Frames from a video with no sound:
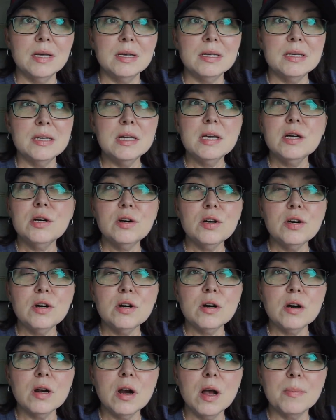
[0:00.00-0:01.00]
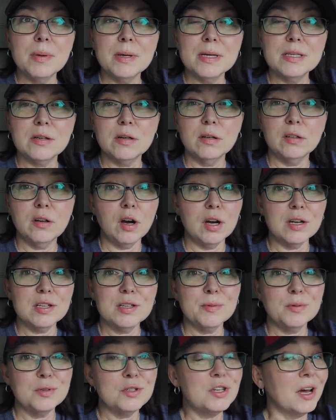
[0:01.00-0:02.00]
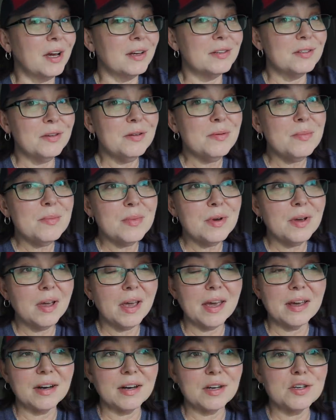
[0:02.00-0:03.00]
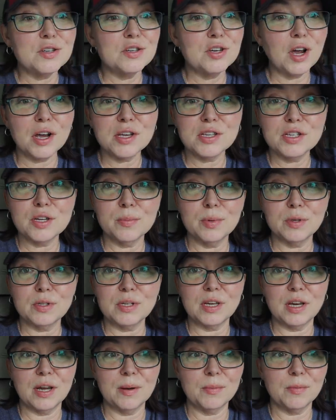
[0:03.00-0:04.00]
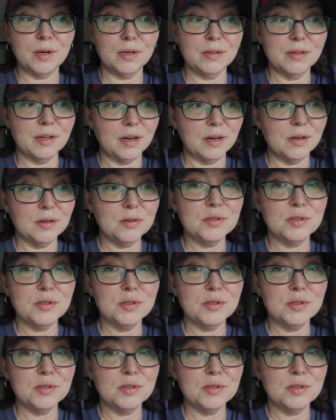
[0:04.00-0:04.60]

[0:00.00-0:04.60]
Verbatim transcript: near a place called Ausable Chasm and I just booked a campground there.